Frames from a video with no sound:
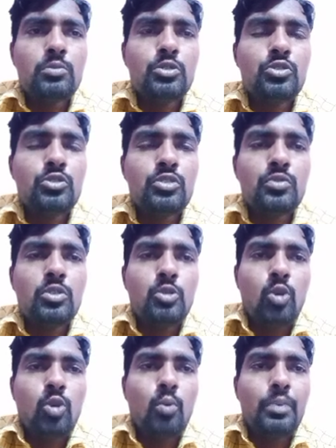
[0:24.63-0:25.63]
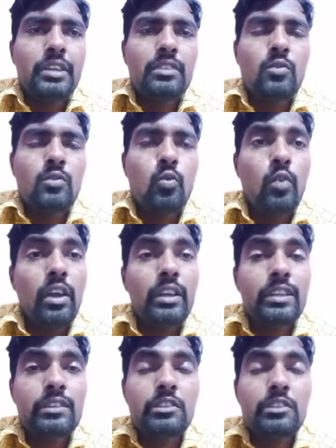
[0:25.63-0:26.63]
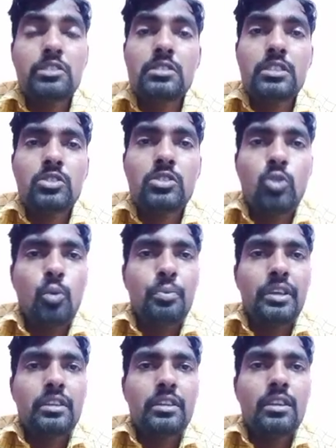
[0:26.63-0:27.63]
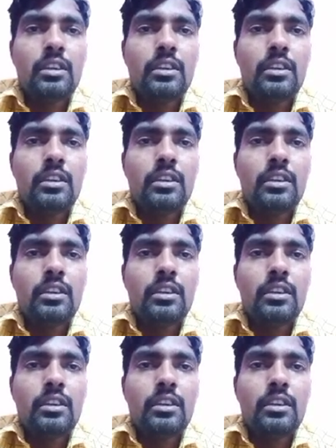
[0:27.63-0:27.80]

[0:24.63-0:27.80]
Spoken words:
beautiful topic, very interesting topic,